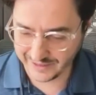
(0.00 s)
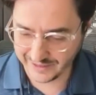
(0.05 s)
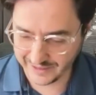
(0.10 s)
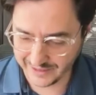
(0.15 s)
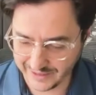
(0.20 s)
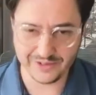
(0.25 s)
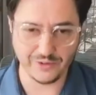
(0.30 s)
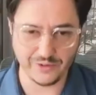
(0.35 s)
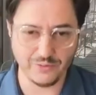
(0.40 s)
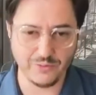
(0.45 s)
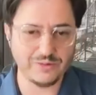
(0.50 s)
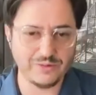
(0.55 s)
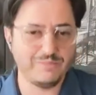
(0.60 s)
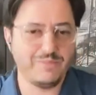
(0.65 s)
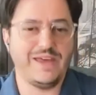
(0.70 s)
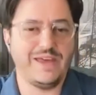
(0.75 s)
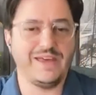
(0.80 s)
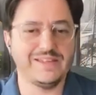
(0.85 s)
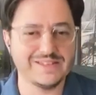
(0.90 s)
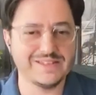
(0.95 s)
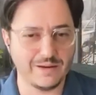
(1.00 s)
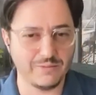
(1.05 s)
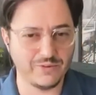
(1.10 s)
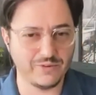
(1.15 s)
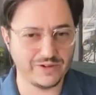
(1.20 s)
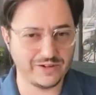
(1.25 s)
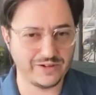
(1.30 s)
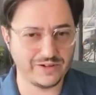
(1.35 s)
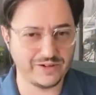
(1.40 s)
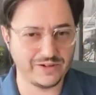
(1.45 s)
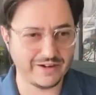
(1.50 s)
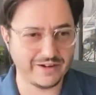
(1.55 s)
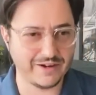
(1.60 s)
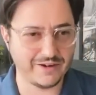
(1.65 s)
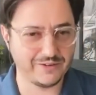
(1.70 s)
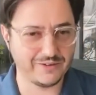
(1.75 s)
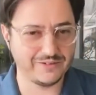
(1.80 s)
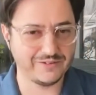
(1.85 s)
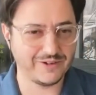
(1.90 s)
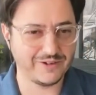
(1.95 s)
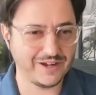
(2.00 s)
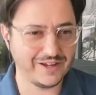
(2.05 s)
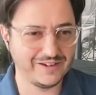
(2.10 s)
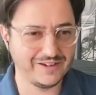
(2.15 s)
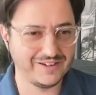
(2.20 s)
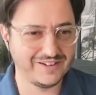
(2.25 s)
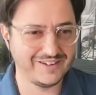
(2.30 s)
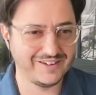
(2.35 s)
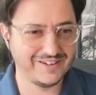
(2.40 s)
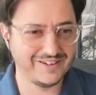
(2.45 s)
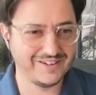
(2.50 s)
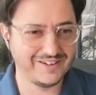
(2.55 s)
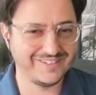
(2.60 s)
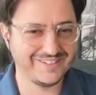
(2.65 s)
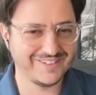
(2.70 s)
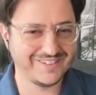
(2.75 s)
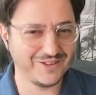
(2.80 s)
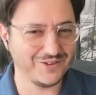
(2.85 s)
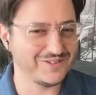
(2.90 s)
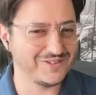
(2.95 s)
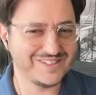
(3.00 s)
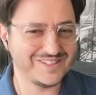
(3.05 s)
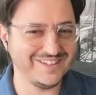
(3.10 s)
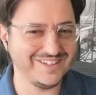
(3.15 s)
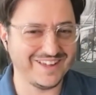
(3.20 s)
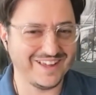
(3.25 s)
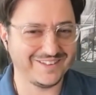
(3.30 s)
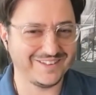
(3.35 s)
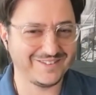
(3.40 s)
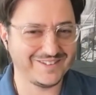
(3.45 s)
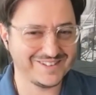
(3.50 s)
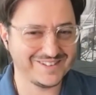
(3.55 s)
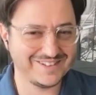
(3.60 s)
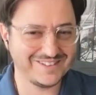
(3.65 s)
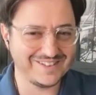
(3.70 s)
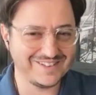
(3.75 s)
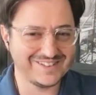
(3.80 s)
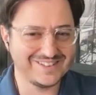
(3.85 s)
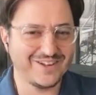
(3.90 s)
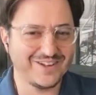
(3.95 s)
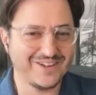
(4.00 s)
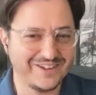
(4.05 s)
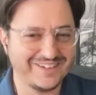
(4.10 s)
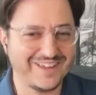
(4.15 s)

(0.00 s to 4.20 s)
you know, what pants I'm wearing right now, right? You don't see that because it's not in the